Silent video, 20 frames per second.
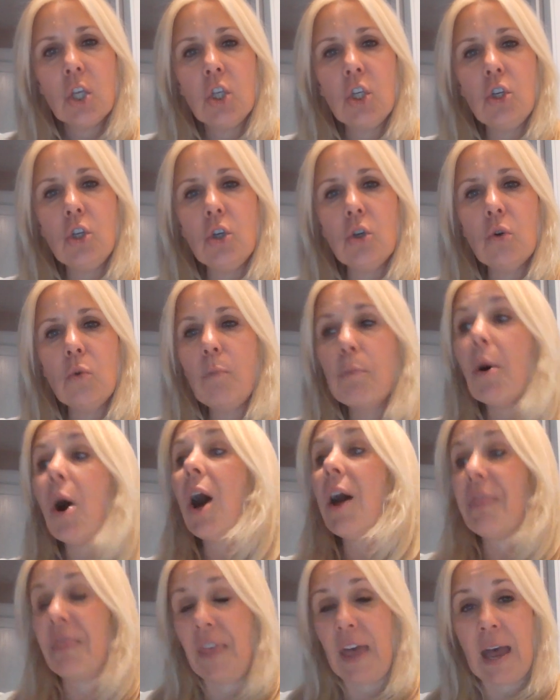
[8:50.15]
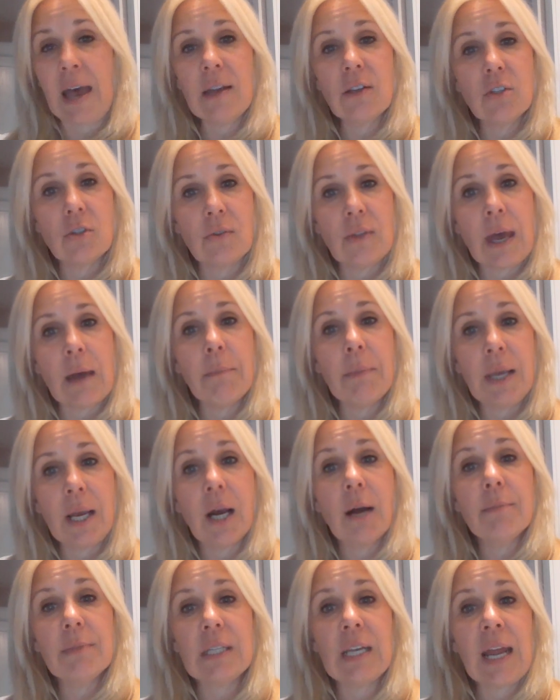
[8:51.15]
you bought that, so that
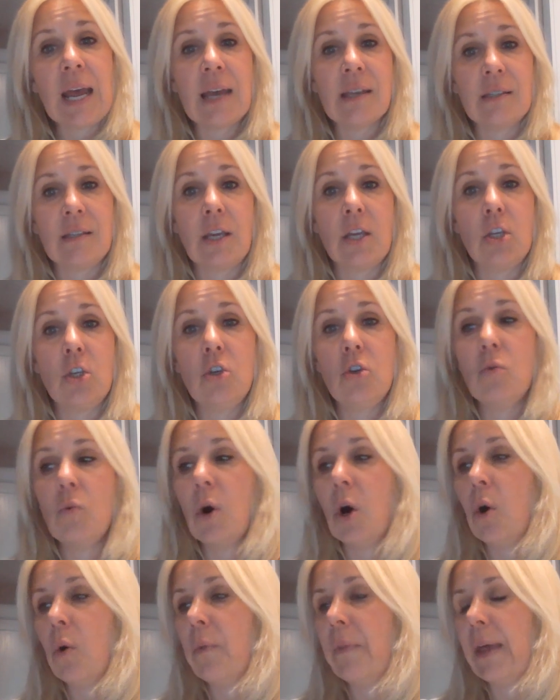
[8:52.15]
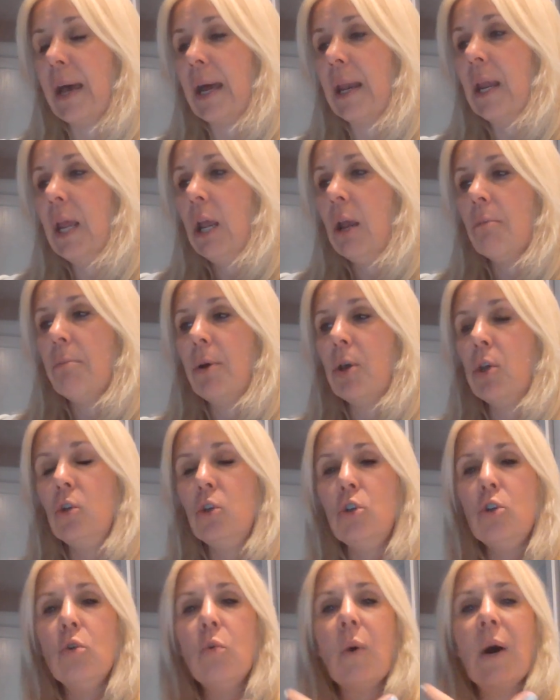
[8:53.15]
becomes an asset. You own that, but
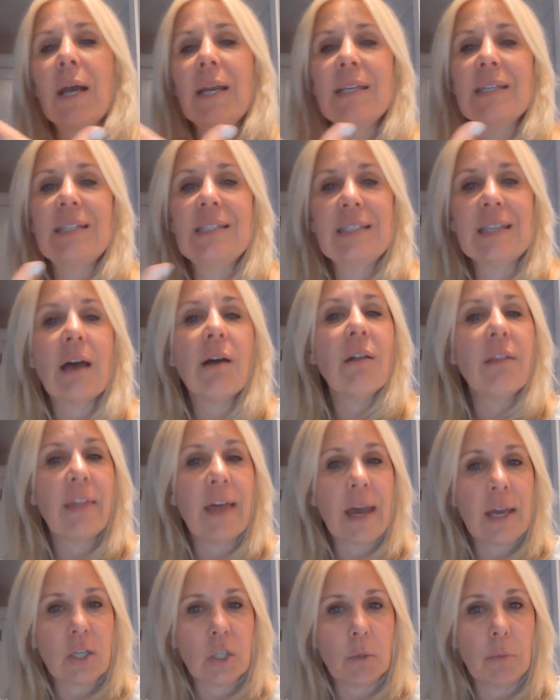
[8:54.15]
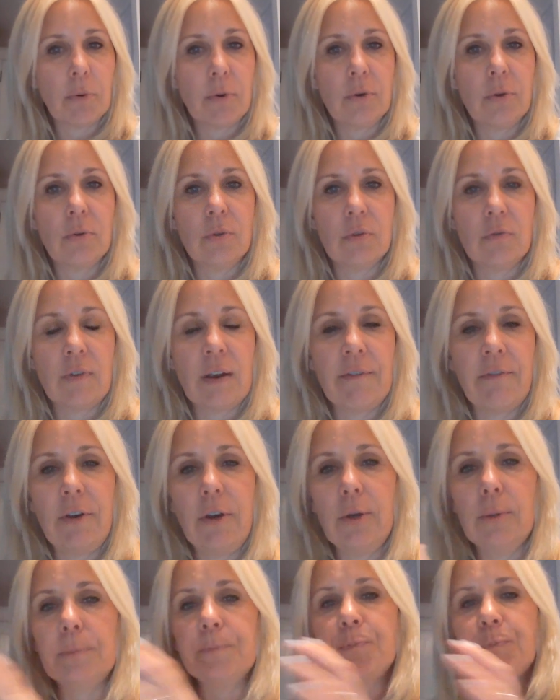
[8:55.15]
you want to sell that to produce
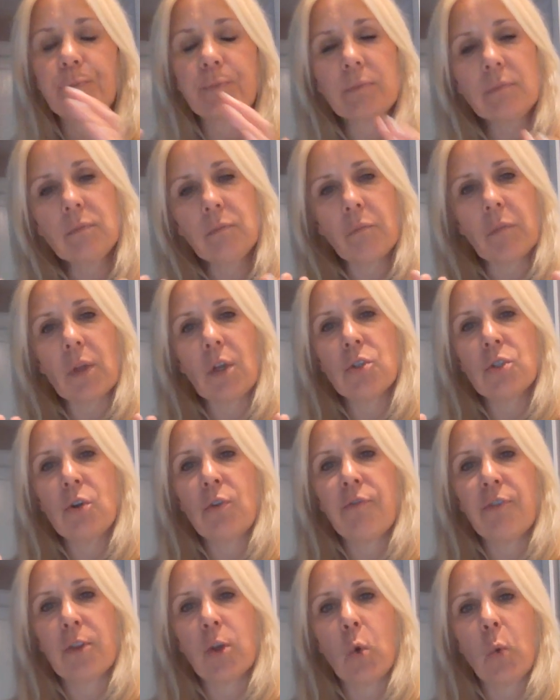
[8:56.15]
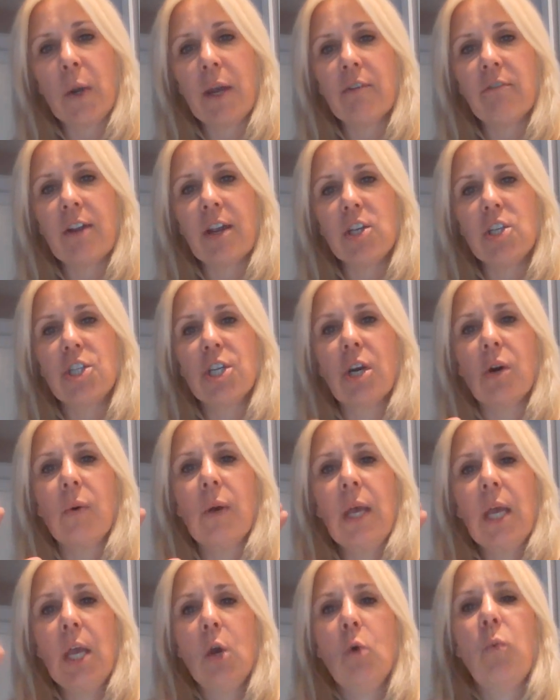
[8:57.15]
revenue. So for the quick ratio,
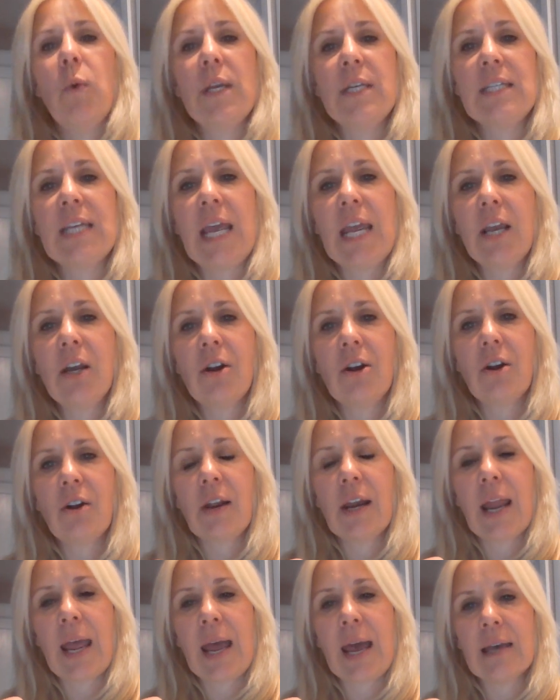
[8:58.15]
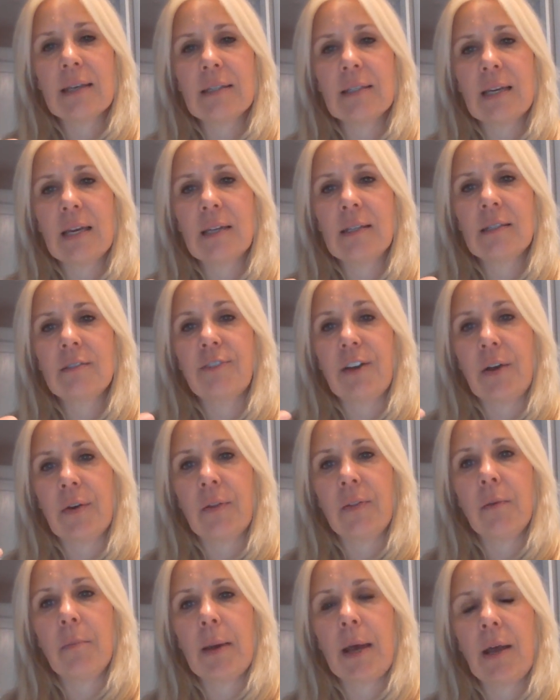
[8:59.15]
we take current assets found
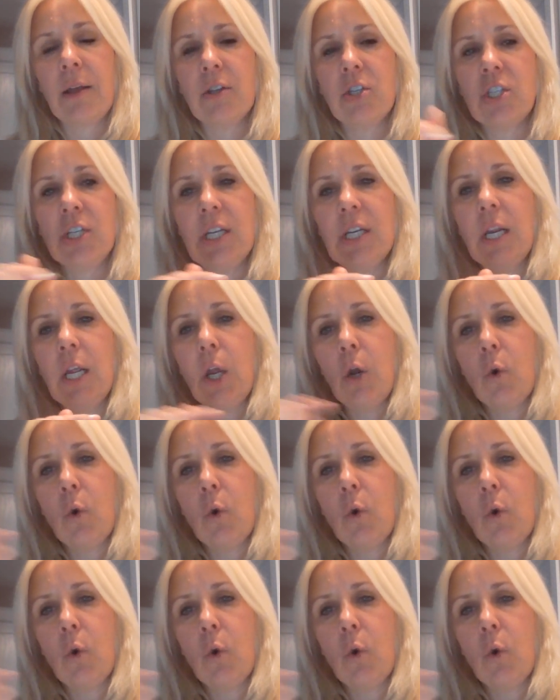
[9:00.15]
on the balance sheet,